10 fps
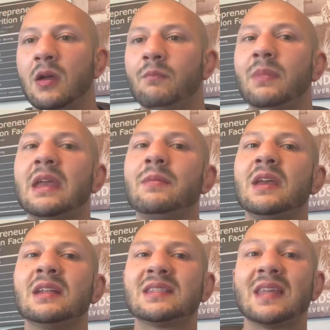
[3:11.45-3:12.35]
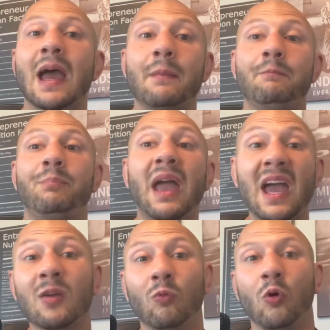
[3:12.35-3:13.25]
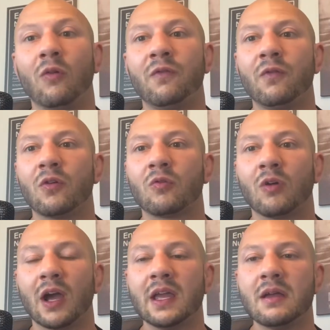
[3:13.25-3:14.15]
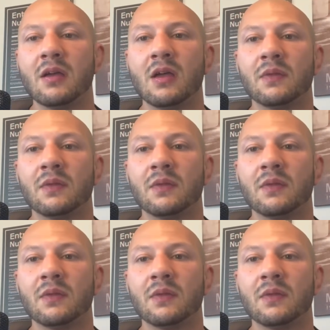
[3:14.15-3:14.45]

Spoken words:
Maybe it's that bad wolf, right?